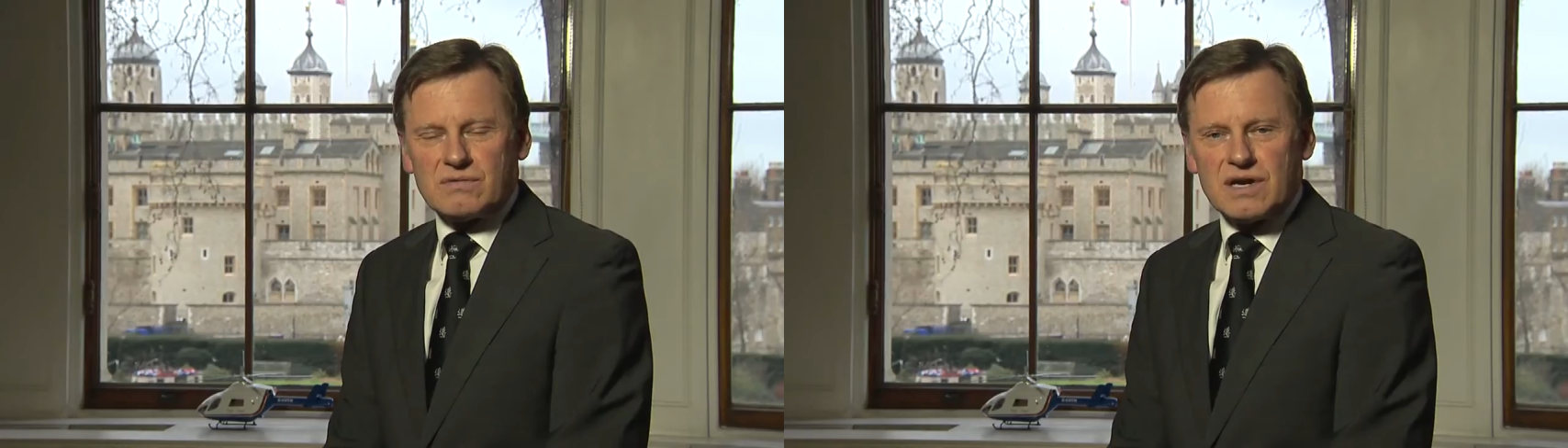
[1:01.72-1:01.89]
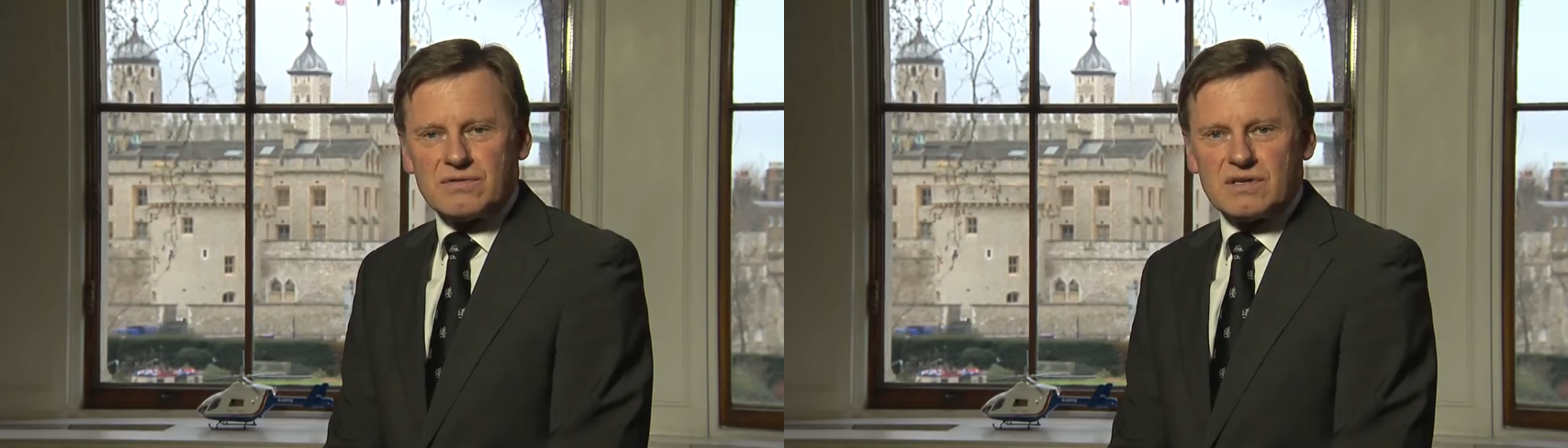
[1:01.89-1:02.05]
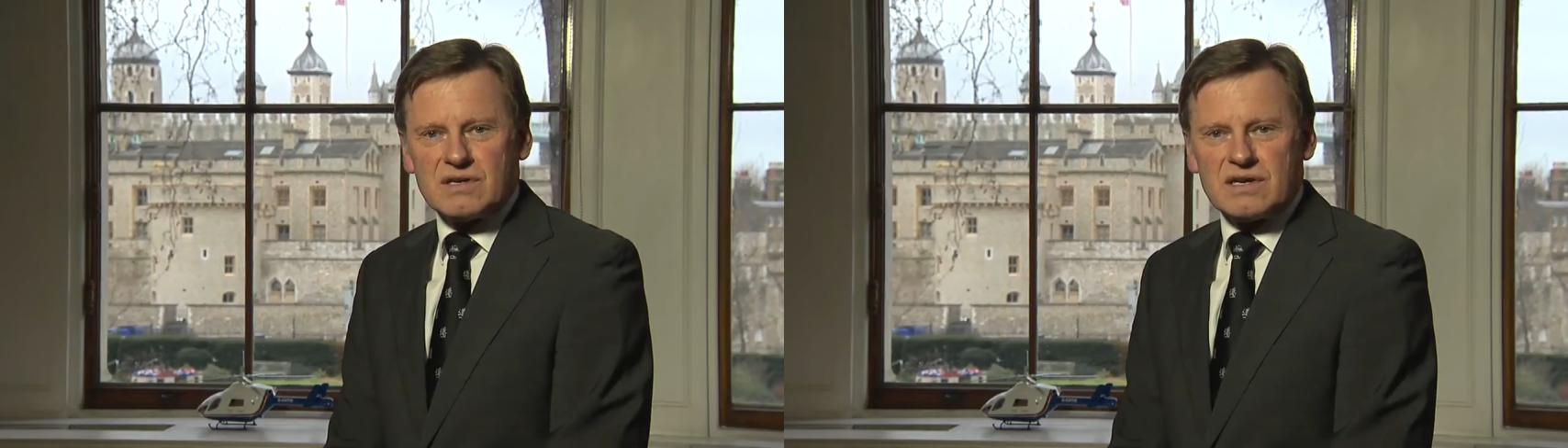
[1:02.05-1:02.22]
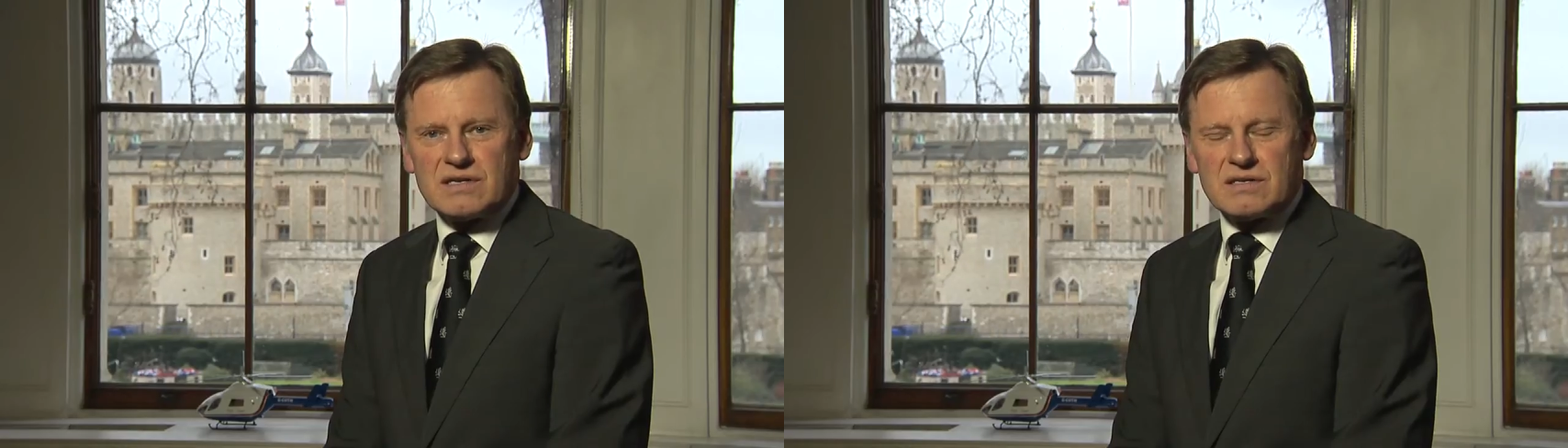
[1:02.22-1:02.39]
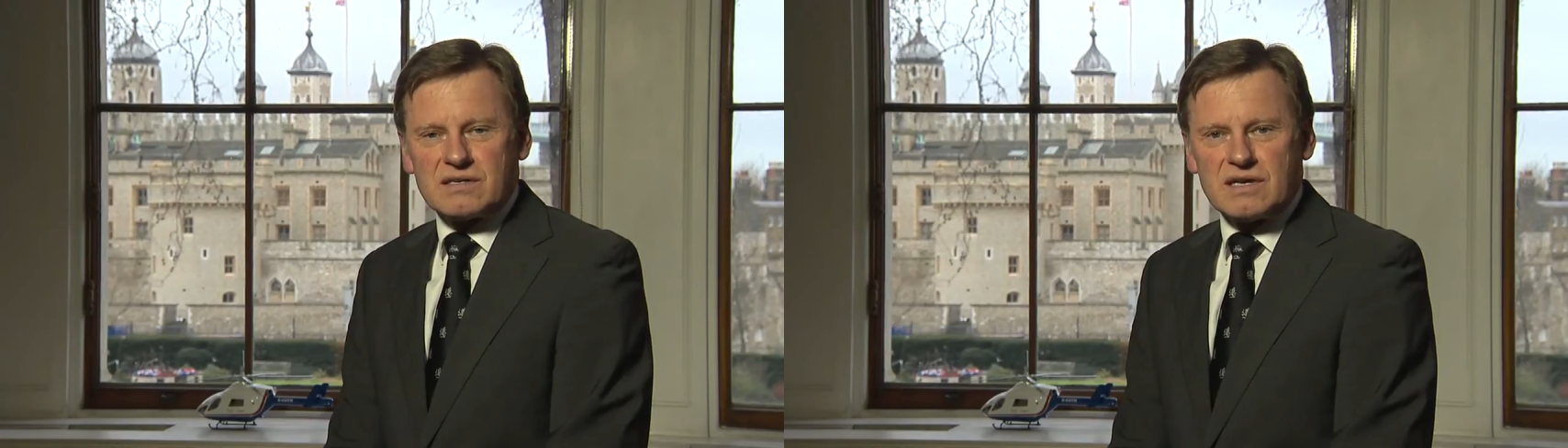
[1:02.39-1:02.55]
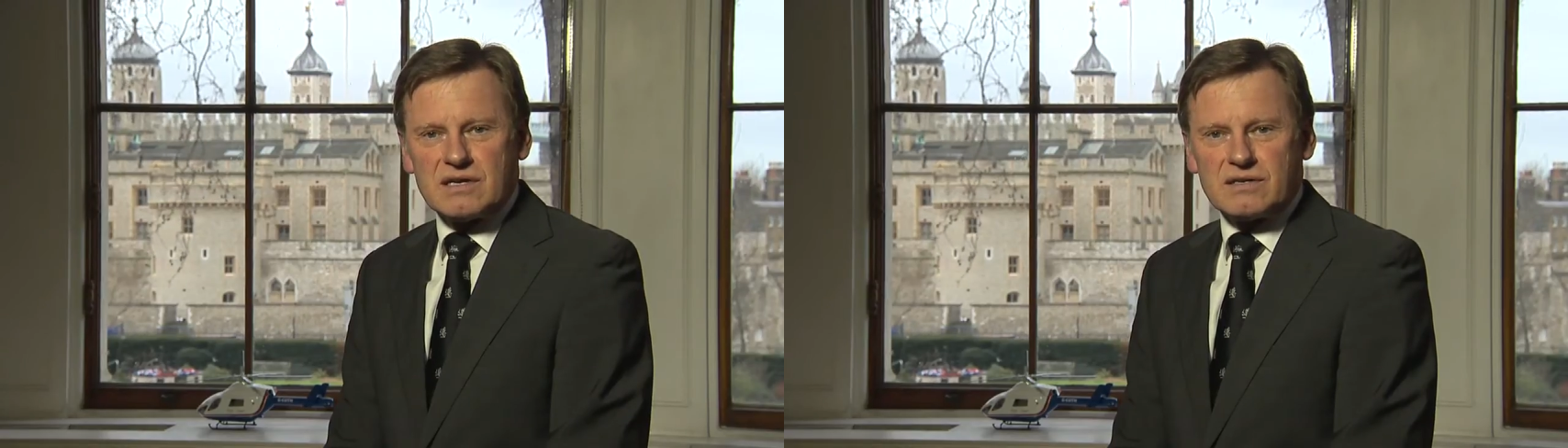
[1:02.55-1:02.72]
around the
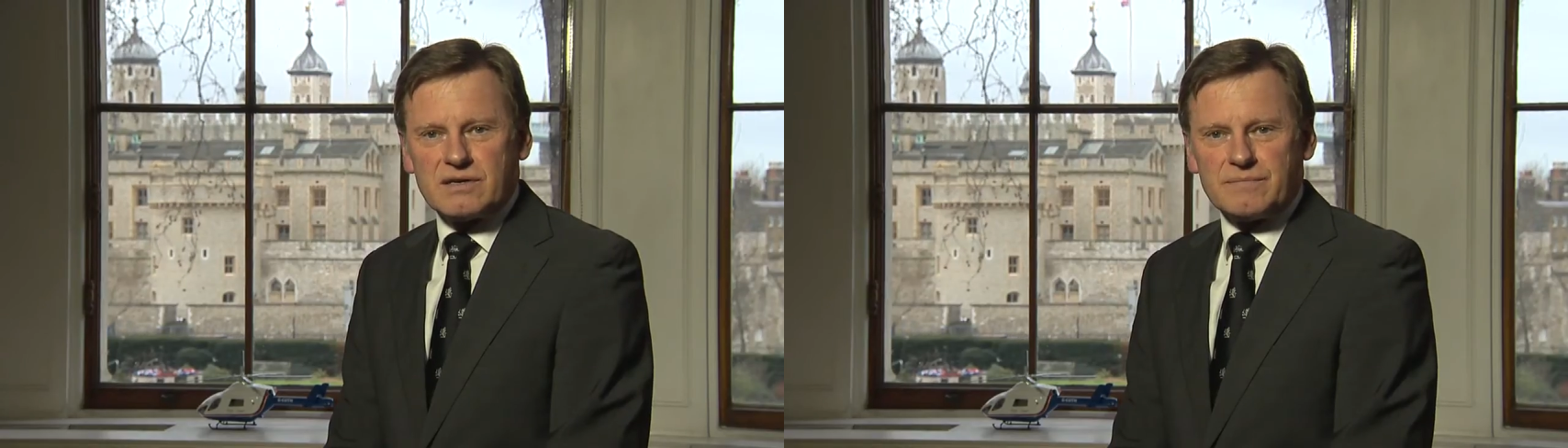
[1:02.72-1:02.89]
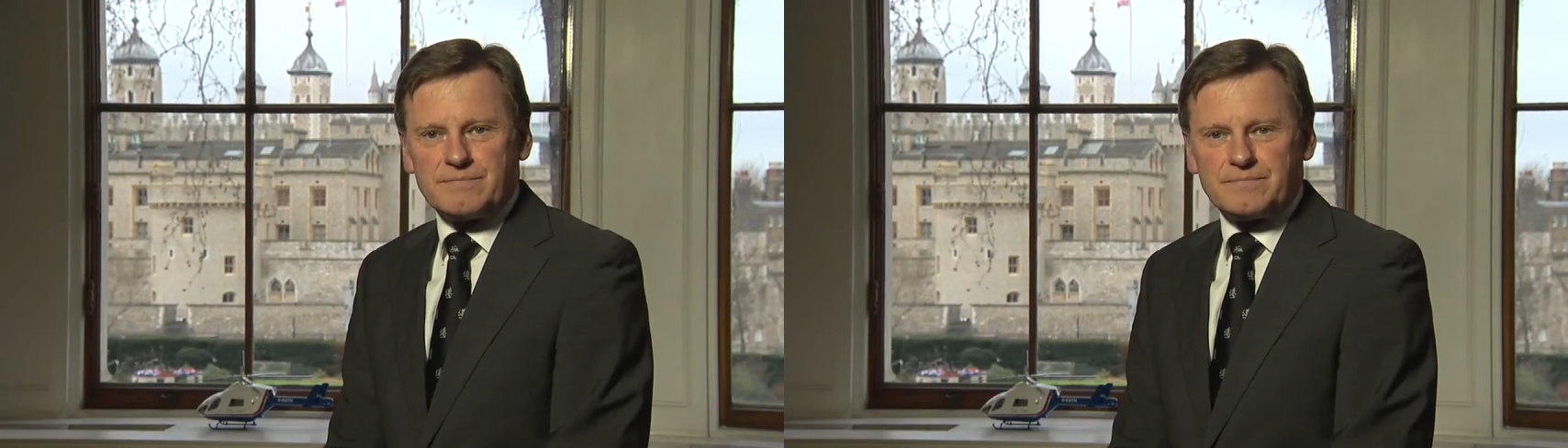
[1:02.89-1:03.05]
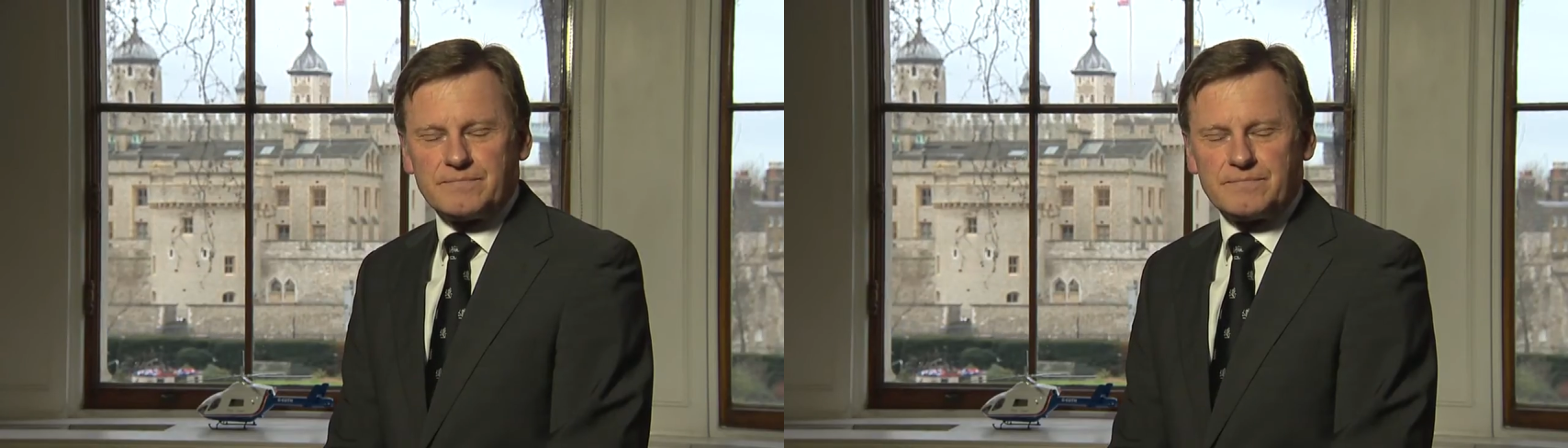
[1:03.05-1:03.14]
United Kingdom.